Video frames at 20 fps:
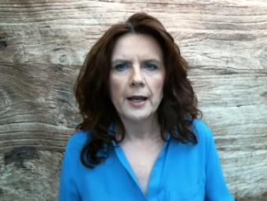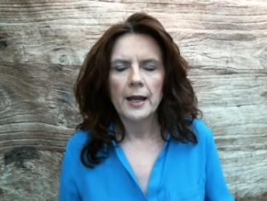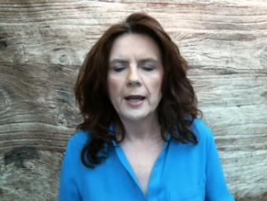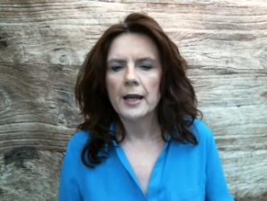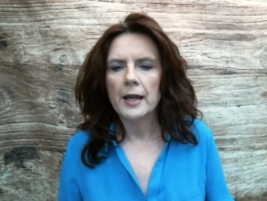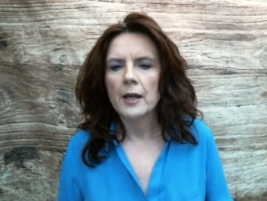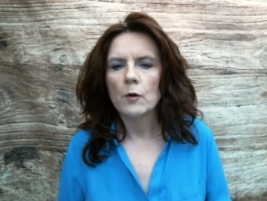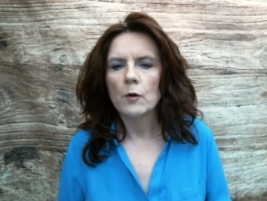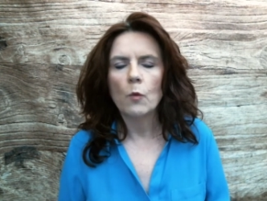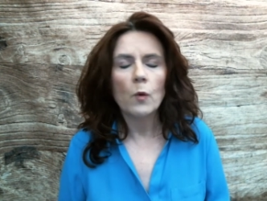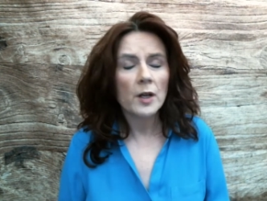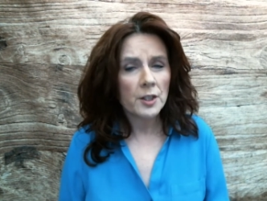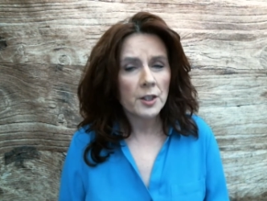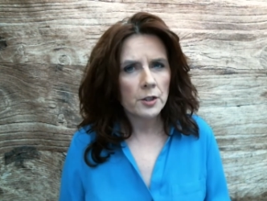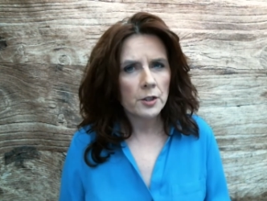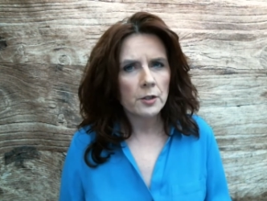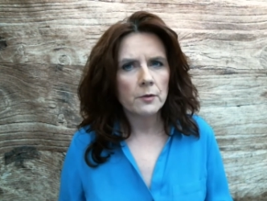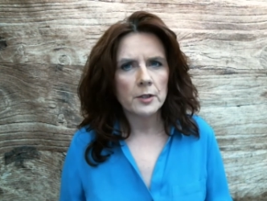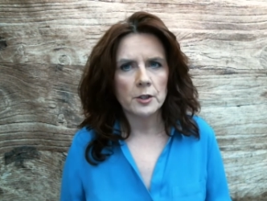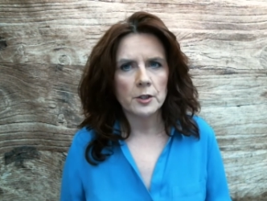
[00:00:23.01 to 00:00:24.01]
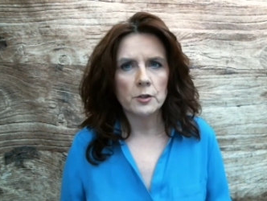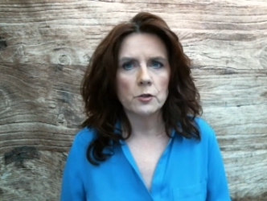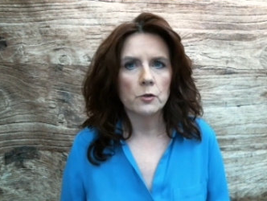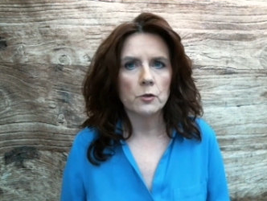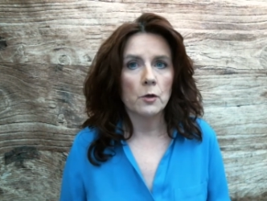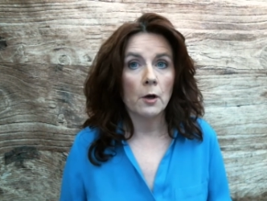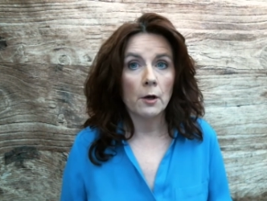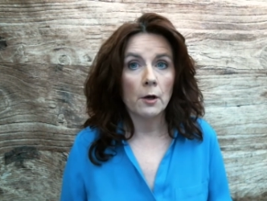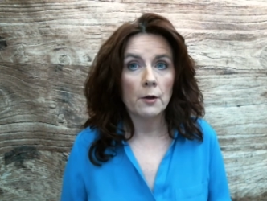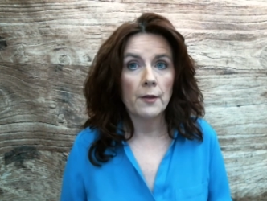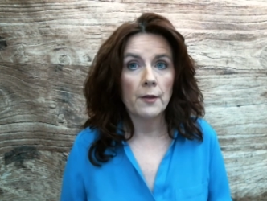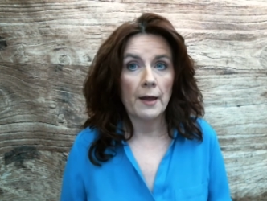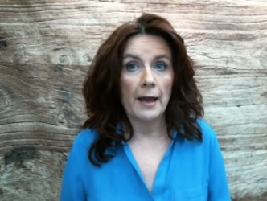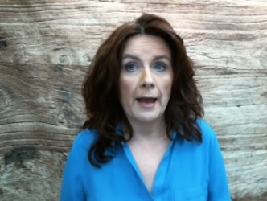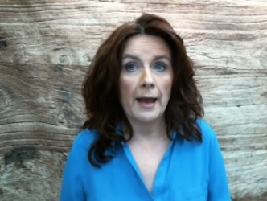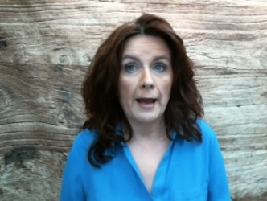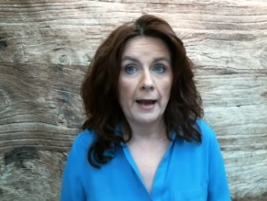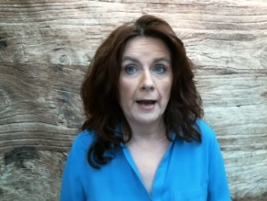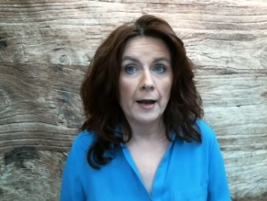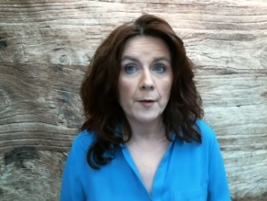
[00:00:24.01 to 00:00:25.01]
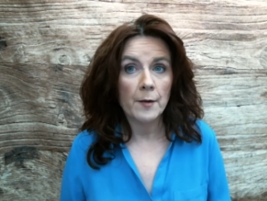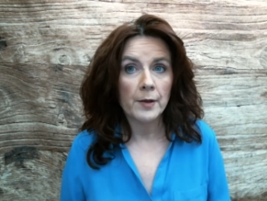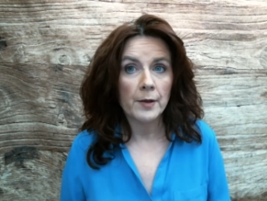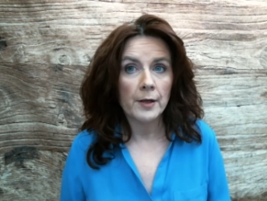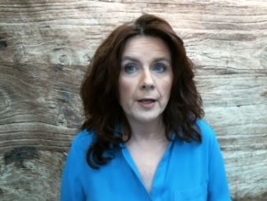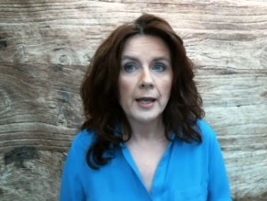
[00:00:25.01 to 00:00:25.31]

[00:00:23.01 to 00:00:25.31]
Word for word: And once you install the app,